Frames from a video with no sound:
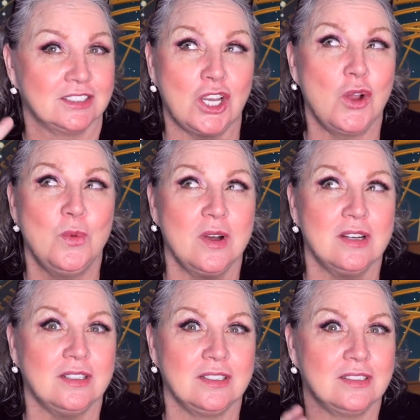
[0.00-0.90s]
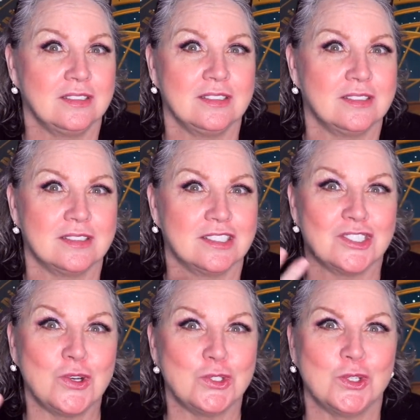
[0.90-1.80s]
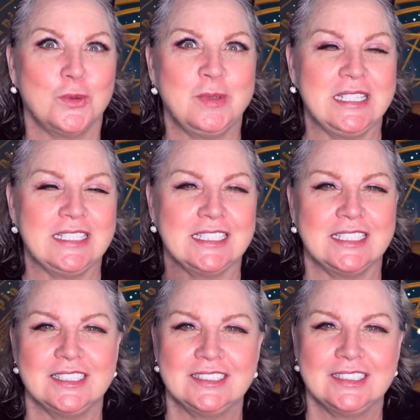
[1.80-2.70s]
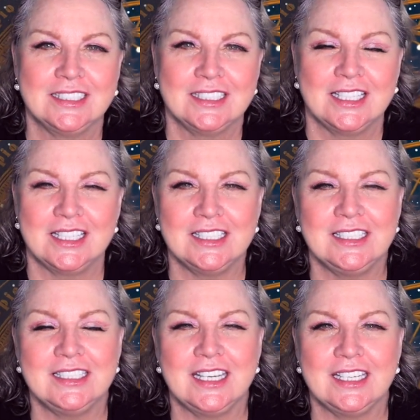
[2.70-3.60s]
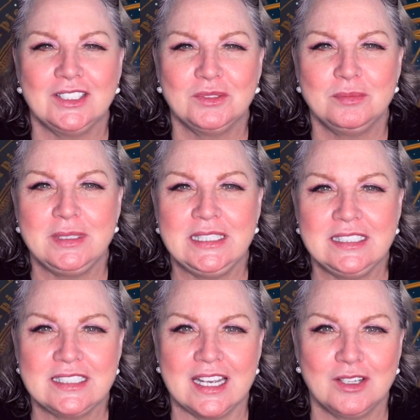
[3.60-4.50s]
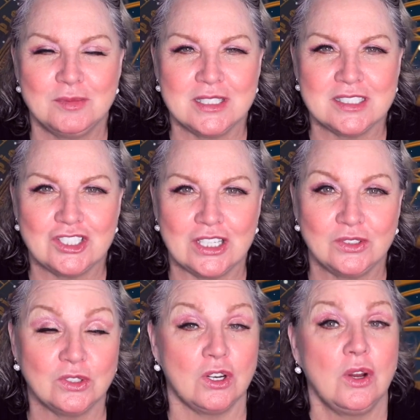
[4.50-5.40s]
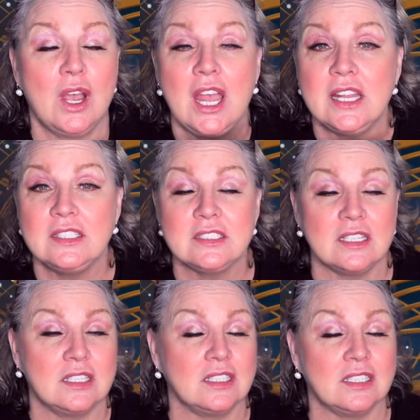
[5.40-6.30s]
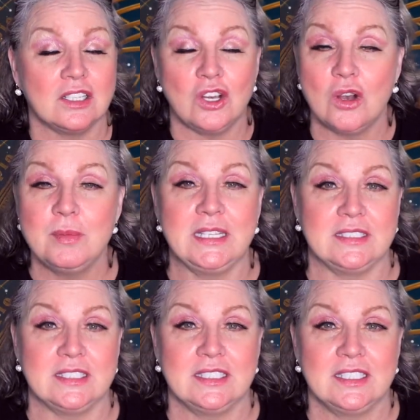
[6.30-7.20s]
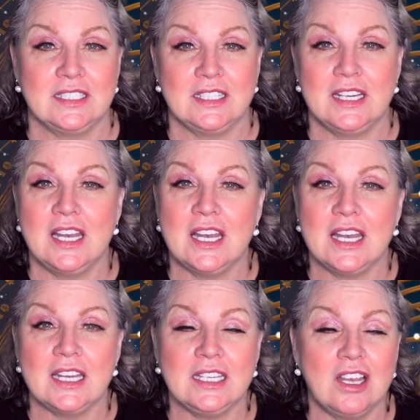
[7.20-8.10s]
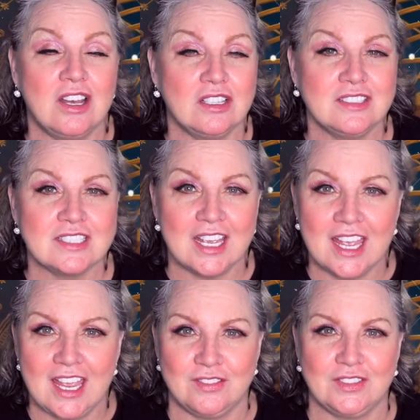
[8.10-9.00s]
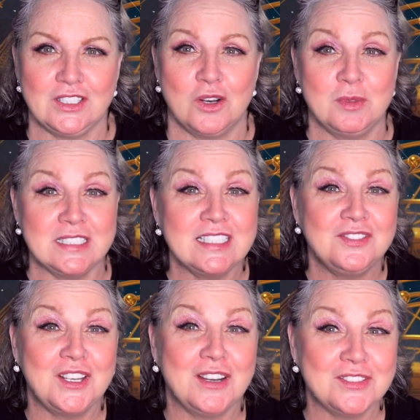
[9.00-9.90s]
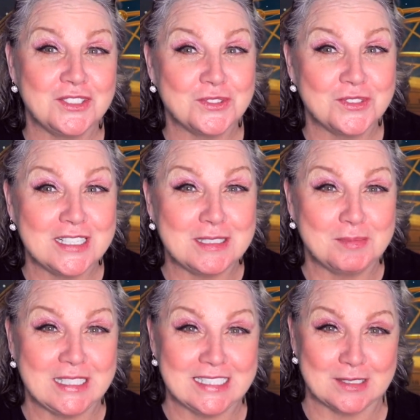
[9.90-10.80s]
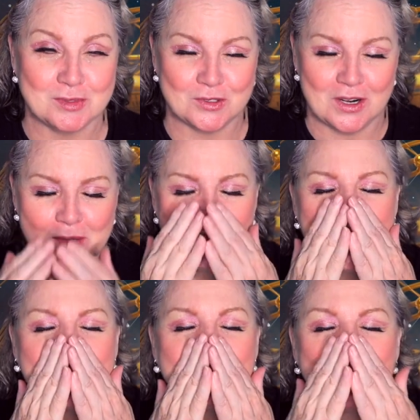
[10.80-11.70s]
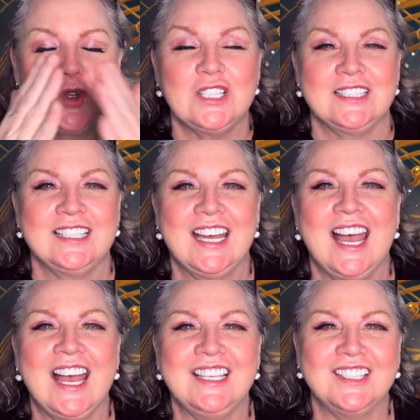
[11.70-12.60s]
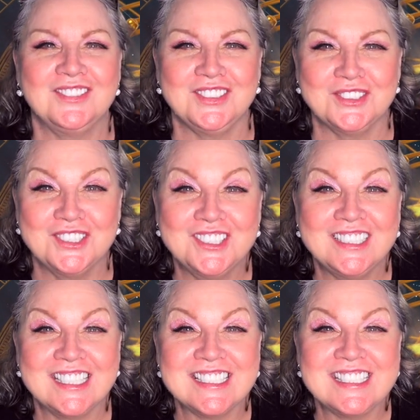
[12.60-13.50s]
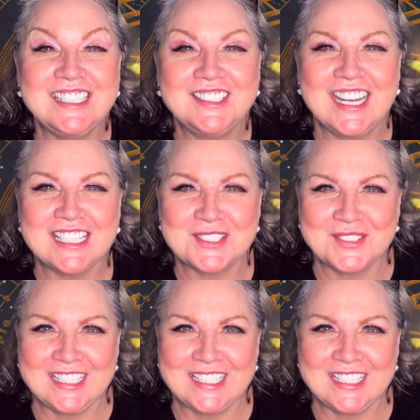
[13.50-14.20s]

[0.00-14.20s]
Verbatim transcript: co-workers, social media, and help me to help this channel grow. And comment. I answer every comment. And if you haven't already, please subscribe. Mwah! I love you all, and I'll see you next